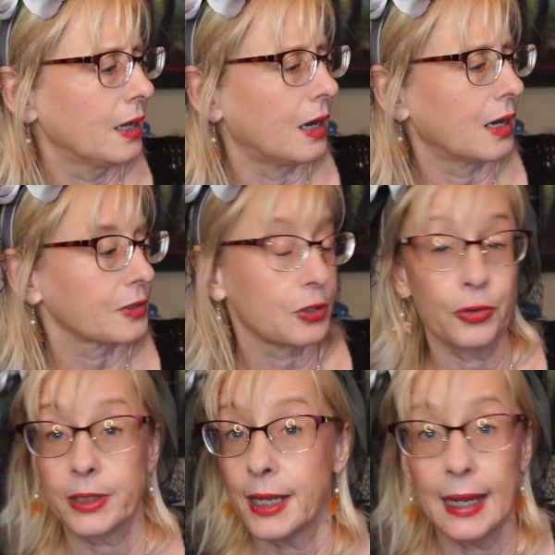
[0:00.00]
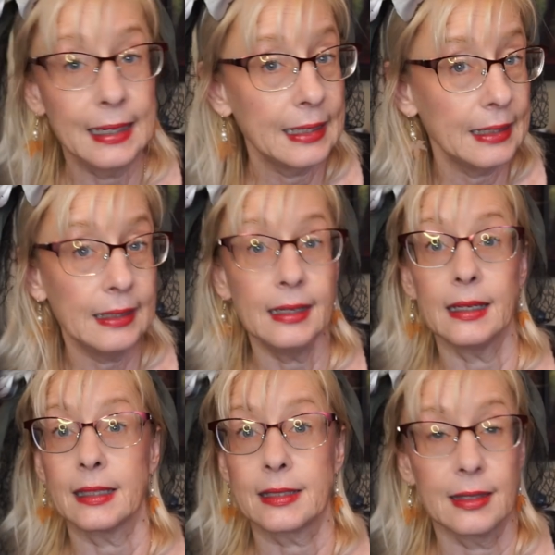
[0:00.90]
Uh, so it's honey,
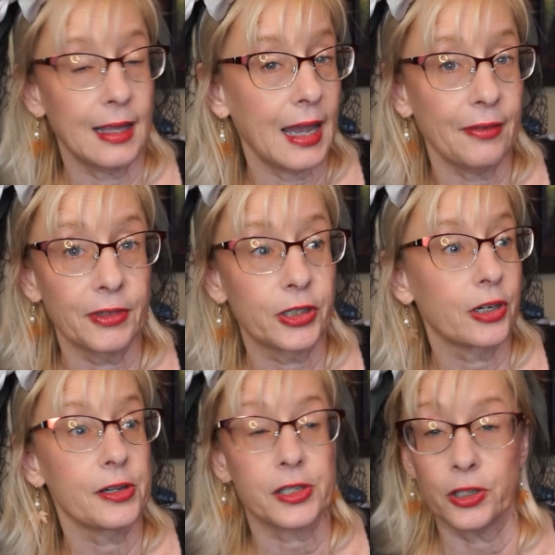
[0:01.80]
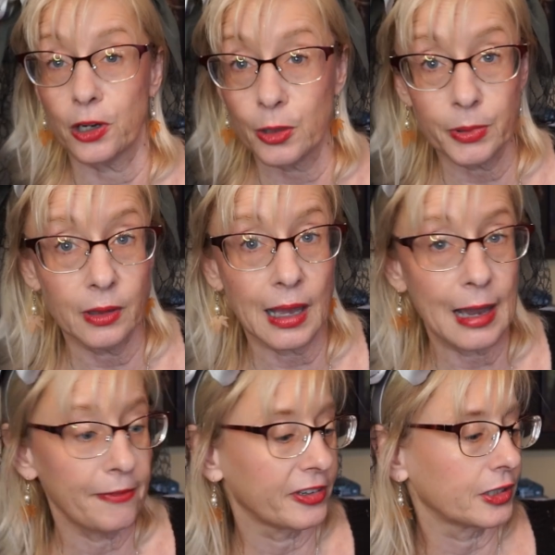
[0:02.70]
it's lavender, it's an herbal
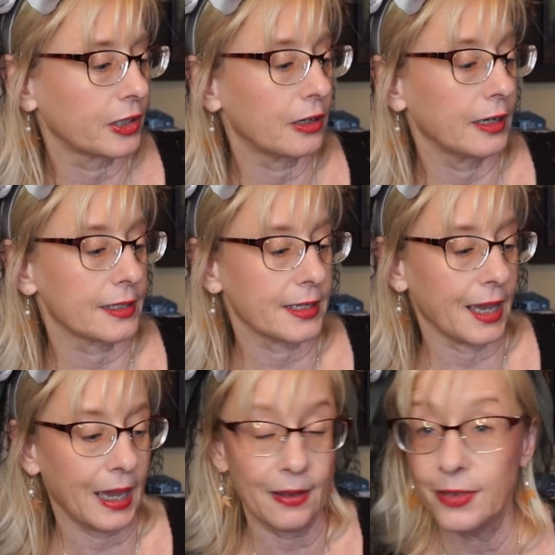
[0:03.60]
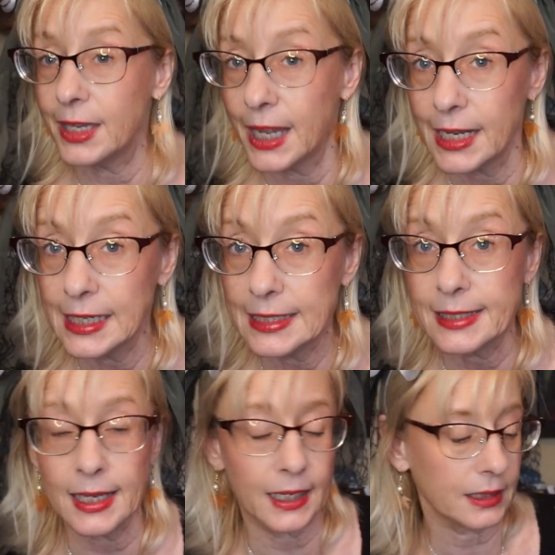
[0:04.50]
lavender, it's a heavy honey
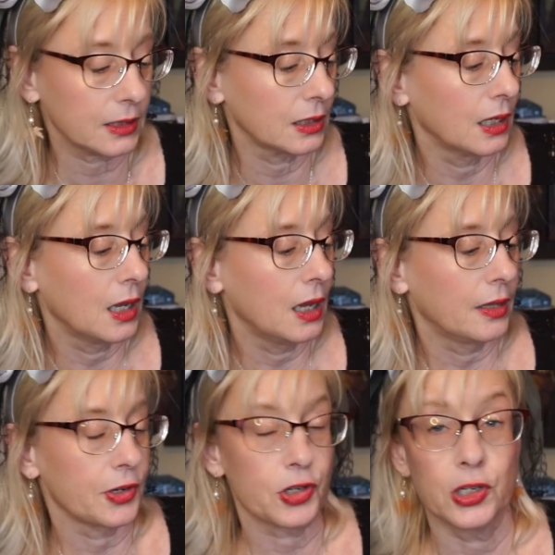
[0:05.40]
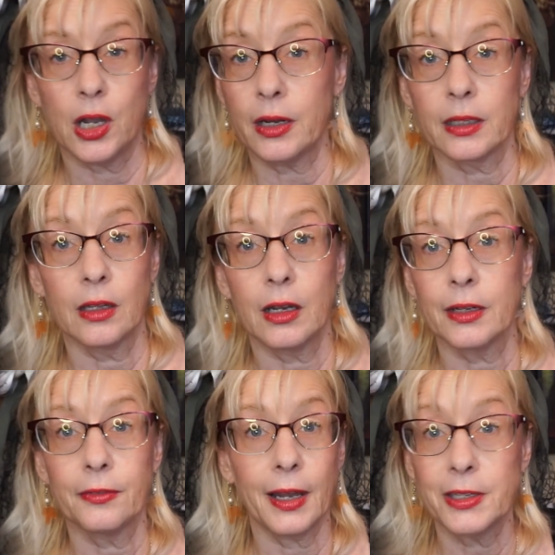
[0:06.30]
scent. There's not a lot
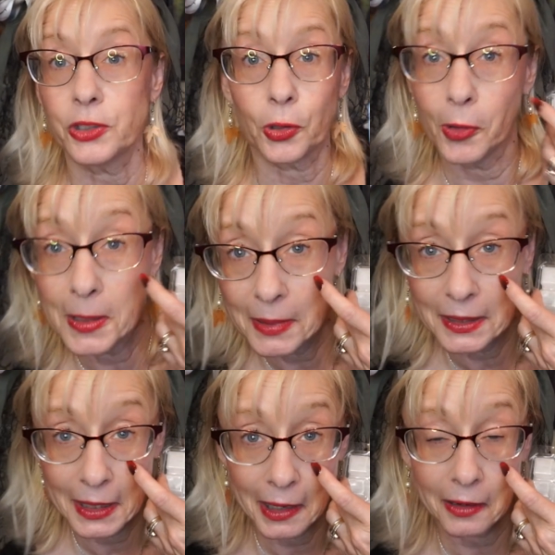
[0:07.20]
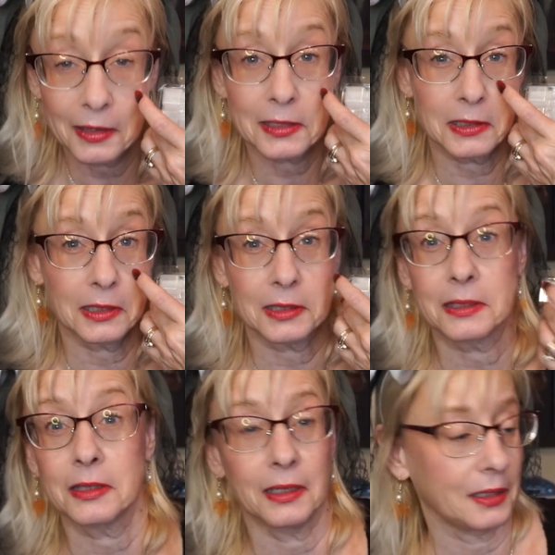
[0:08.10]
of ice cream in there. It's
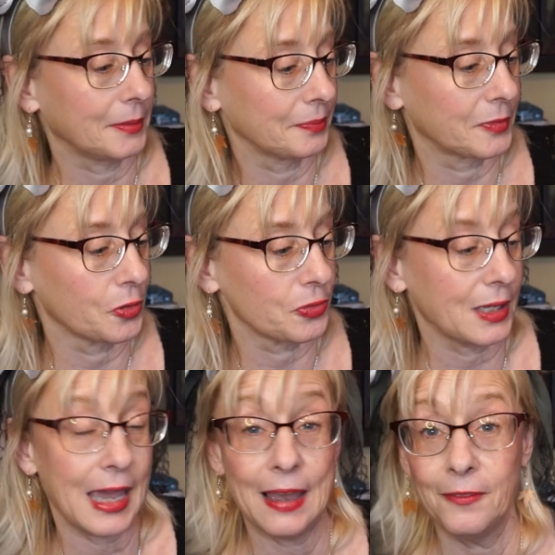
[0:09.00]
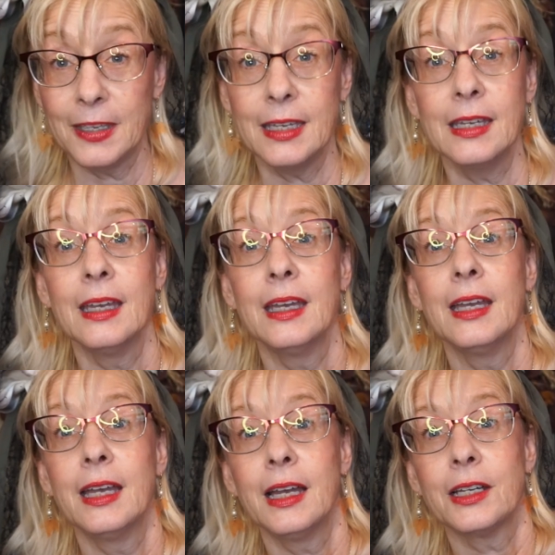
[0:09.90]
just um, those heavy,
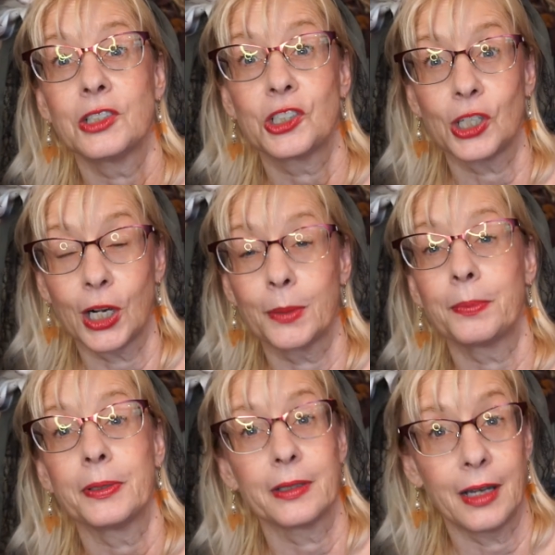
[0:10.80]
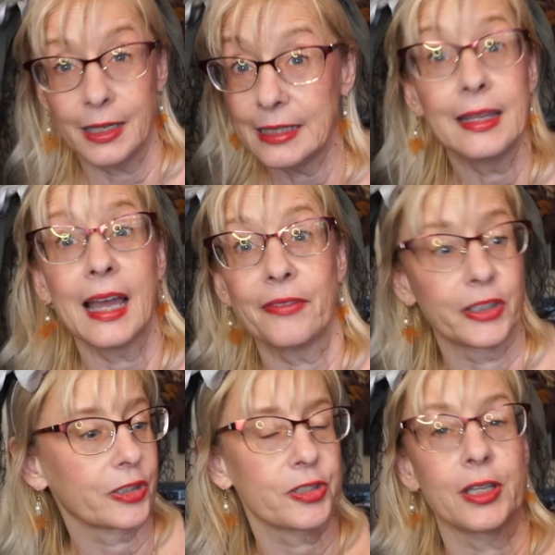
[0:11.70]
sharp honey
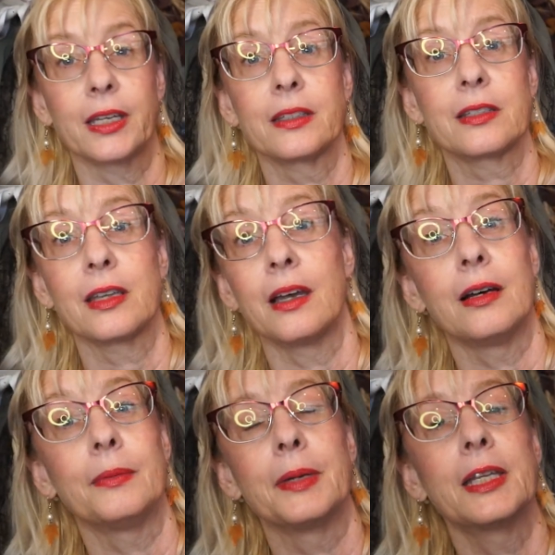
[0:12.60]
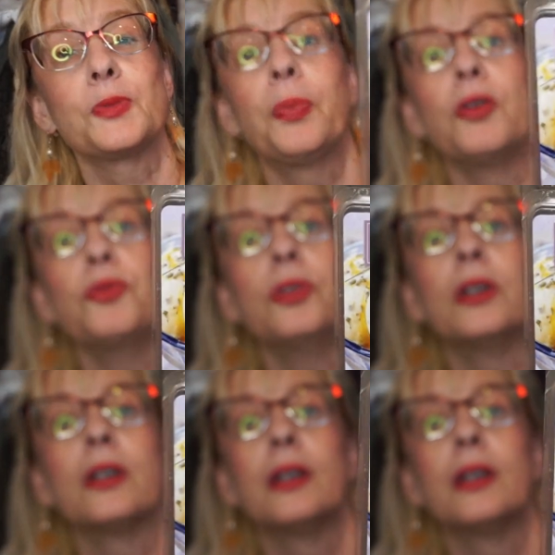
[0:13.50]
lavender scents. Um, it's potent.